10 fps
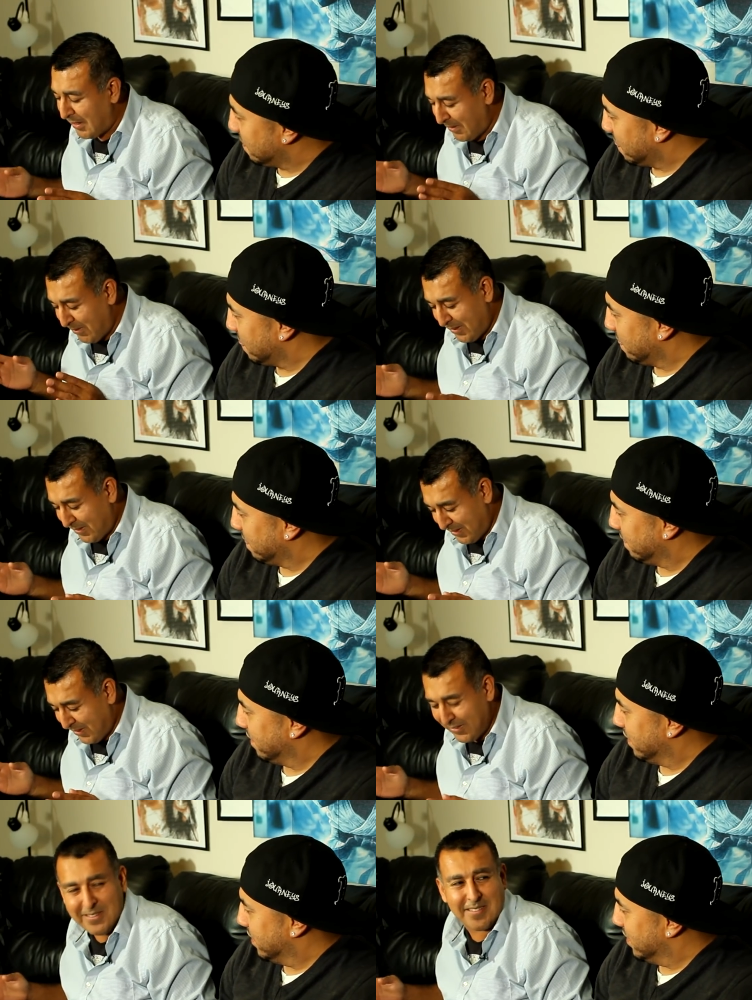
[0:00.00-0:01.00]
Speaker 1: it, there's, there's
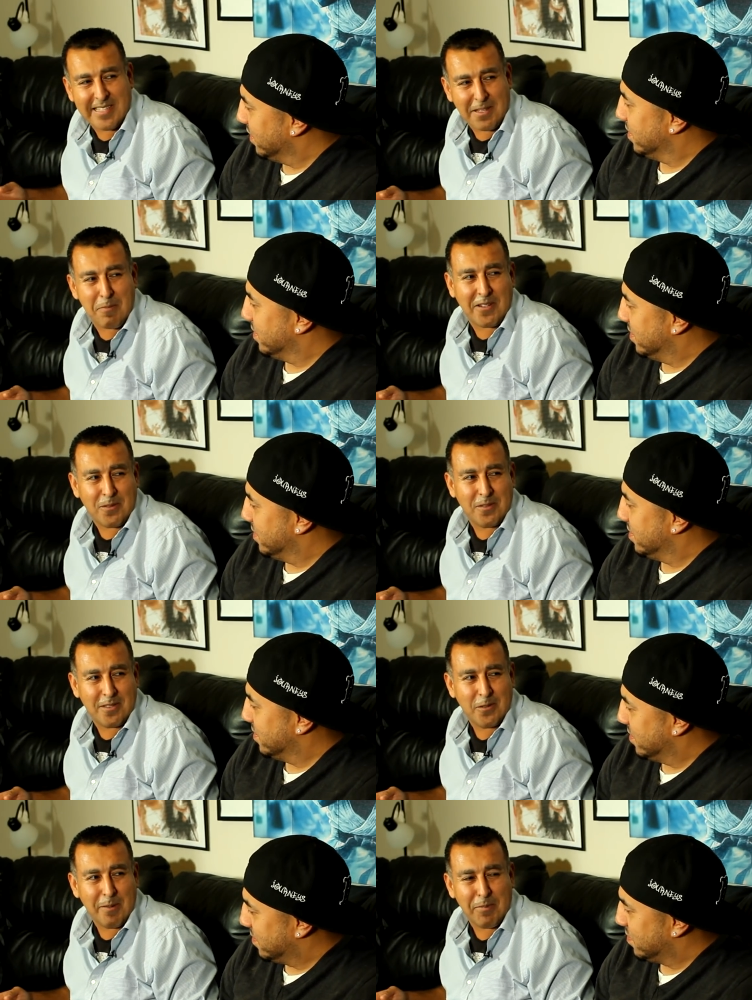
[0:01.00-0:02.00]
a little sentimental
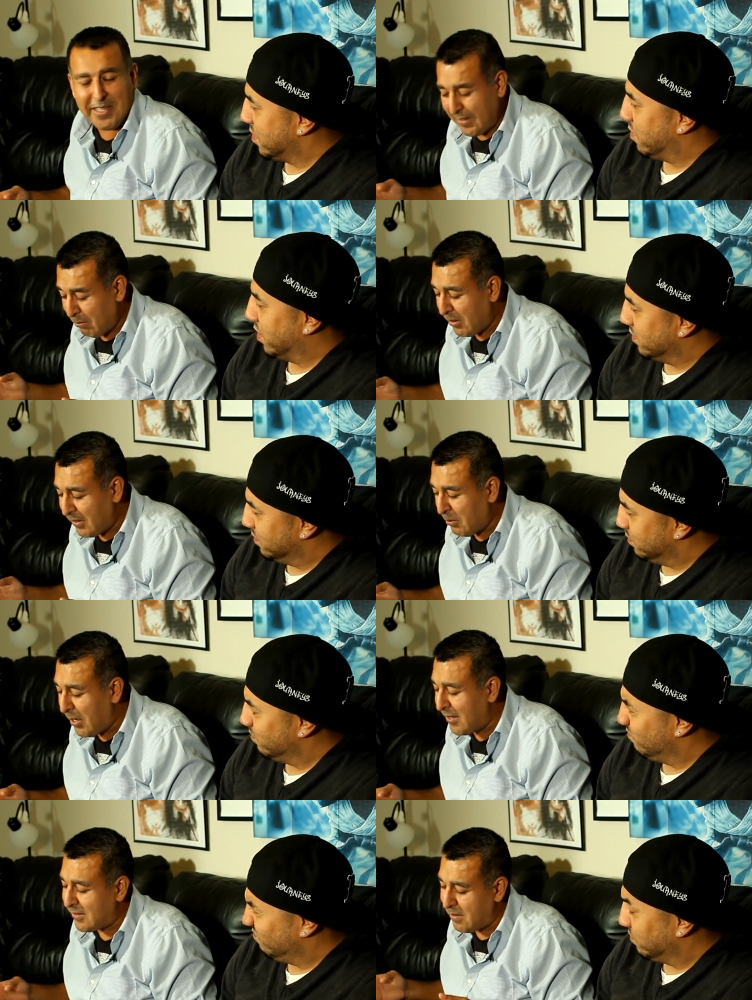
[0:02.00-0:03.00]
to it because okay. it really
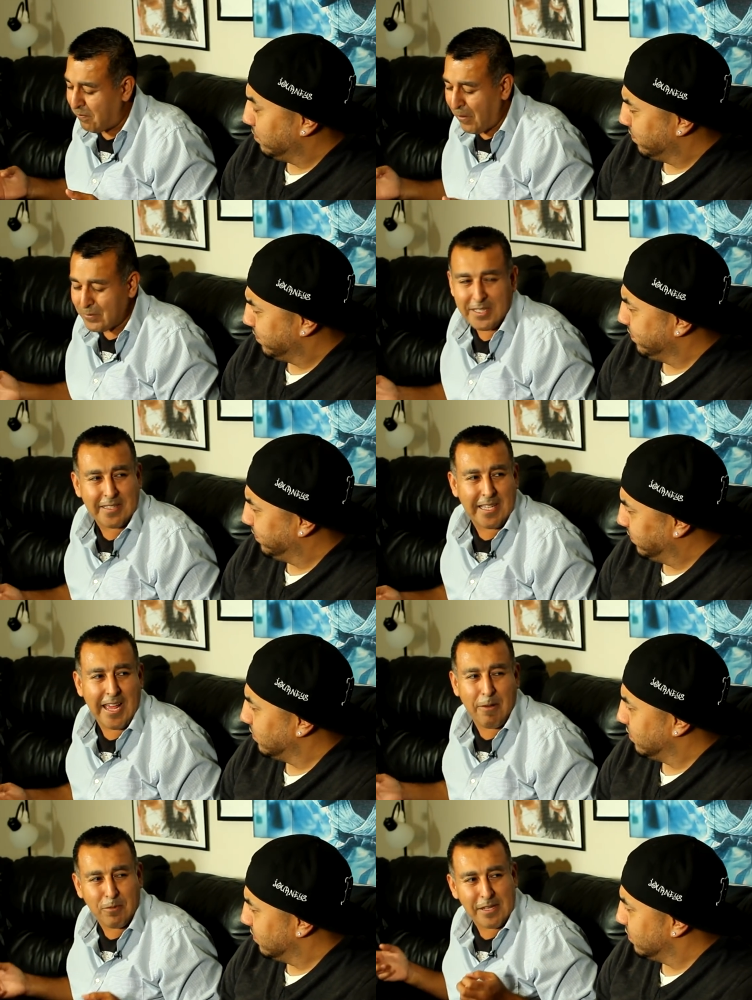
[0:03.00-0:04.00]
was the first stick that
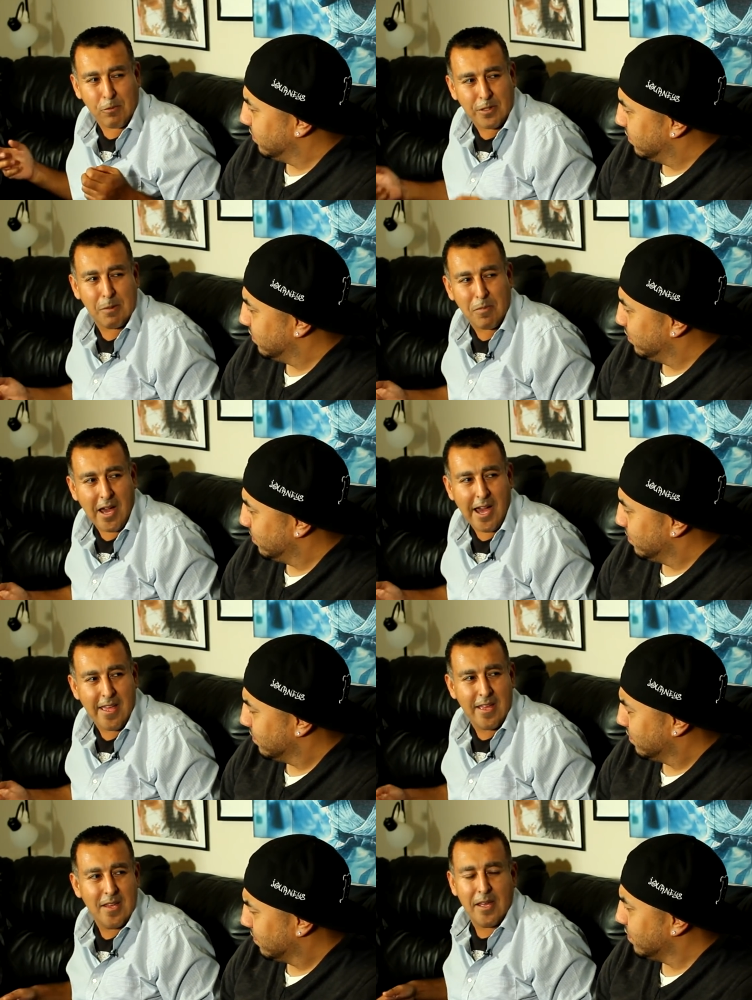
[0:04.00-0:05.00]
I was like really
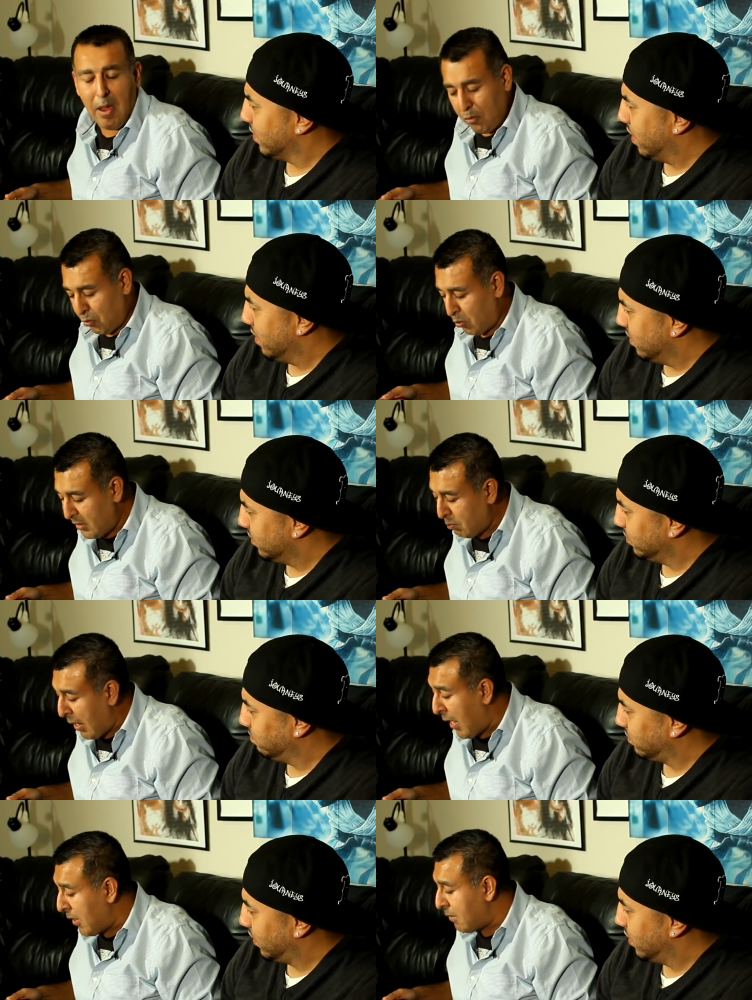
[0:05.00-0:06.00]
bought. and yeah. was really
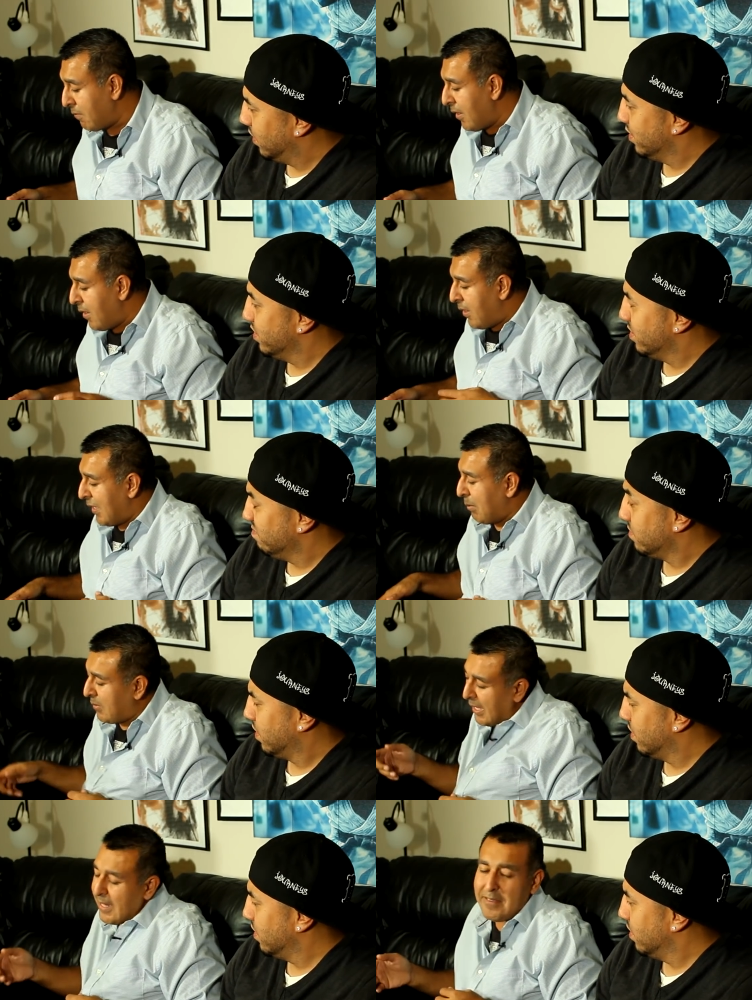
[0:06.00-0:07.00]
proud of, and I'm
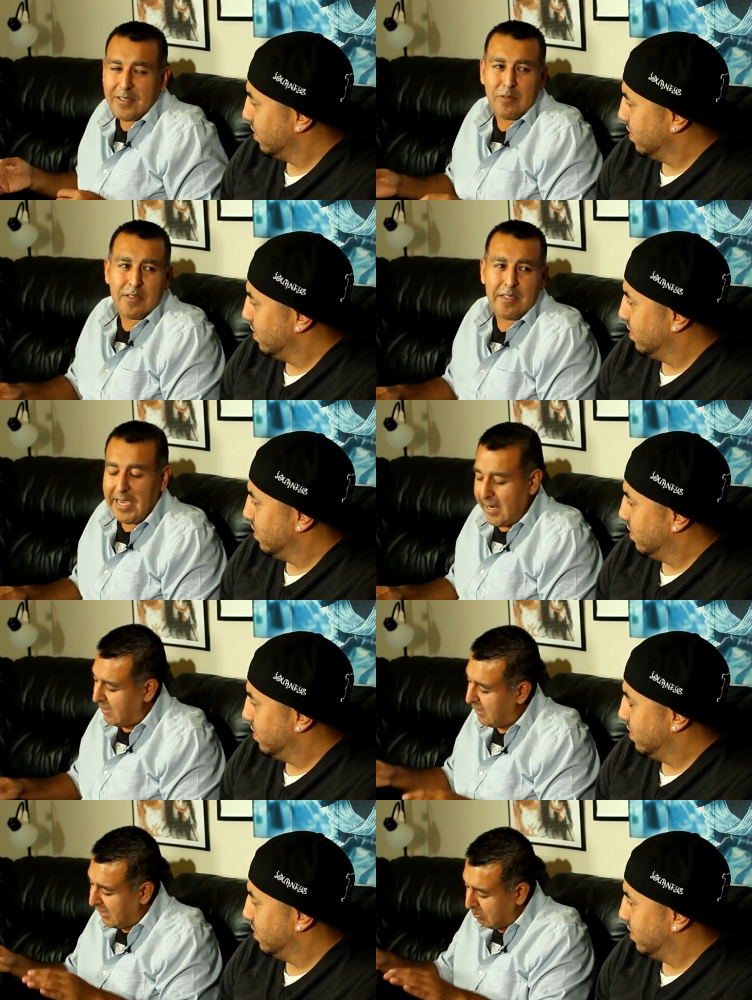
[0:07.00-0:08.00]
glad that someone's gonna get it.
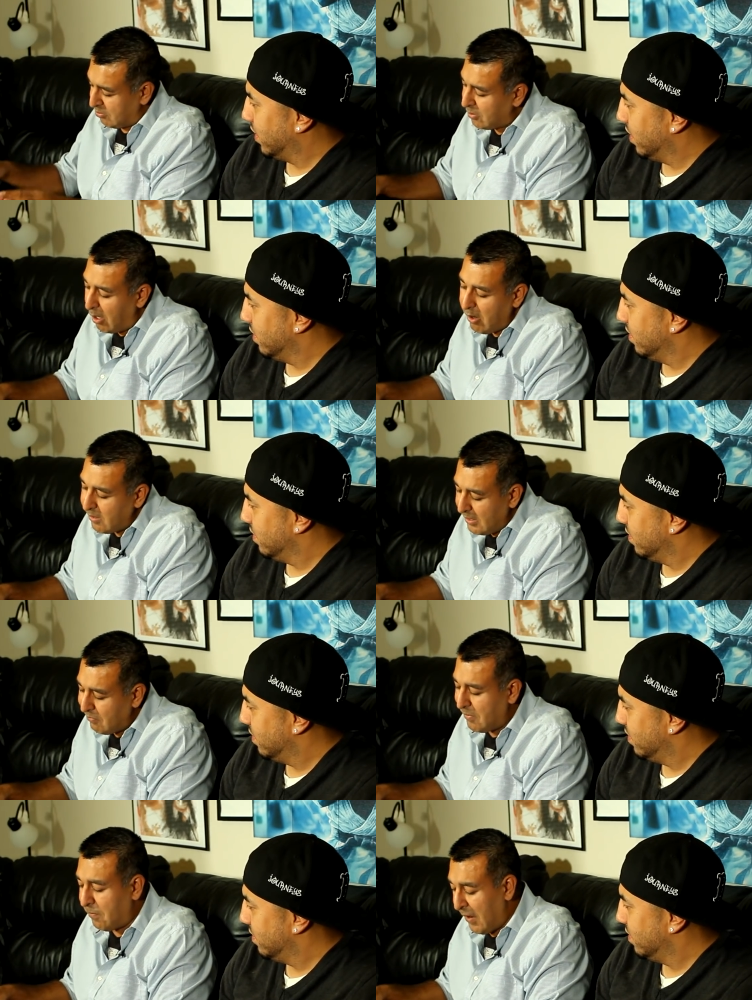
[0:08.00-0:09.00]
And I'm yeah. sorry you're
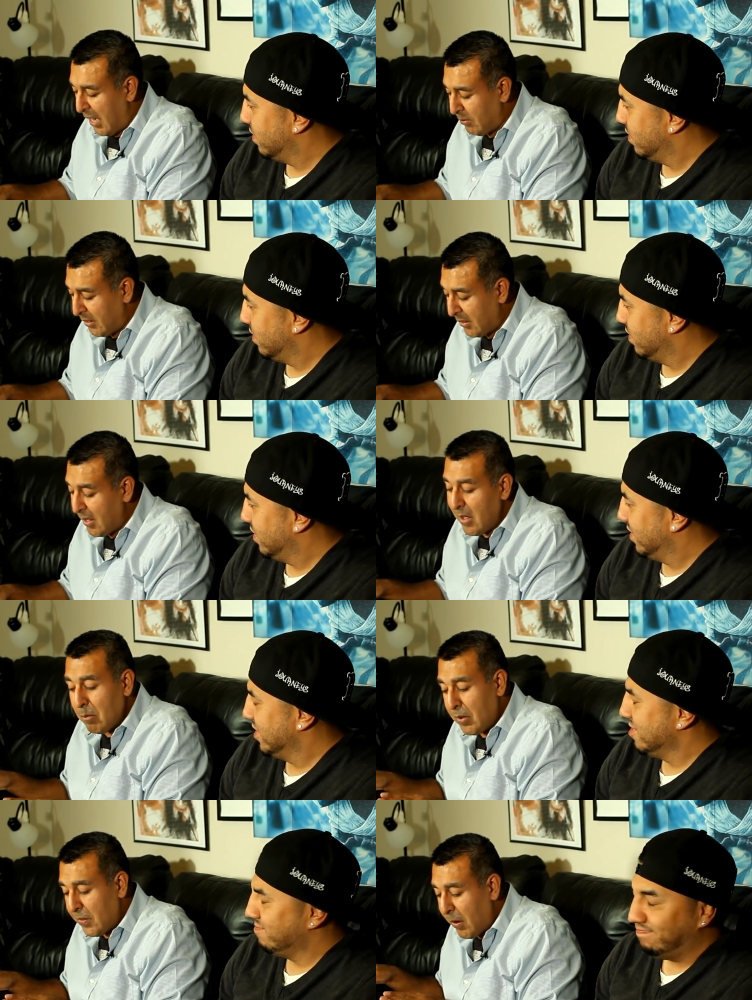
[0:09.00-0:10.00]
leaving the family,
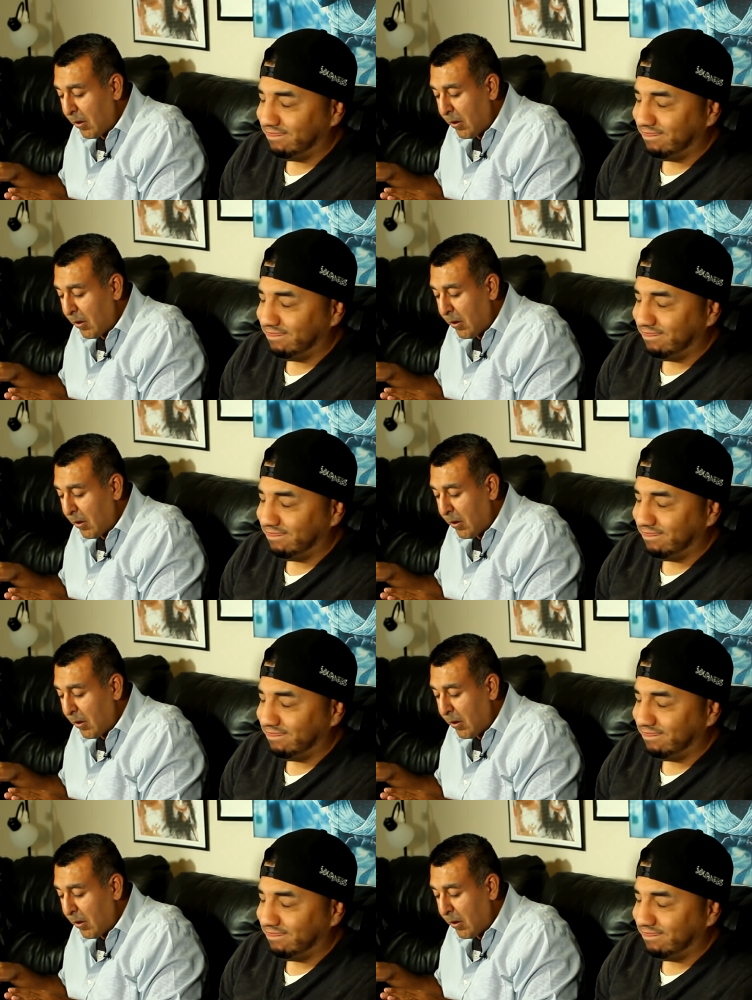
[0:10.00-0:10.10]
but there are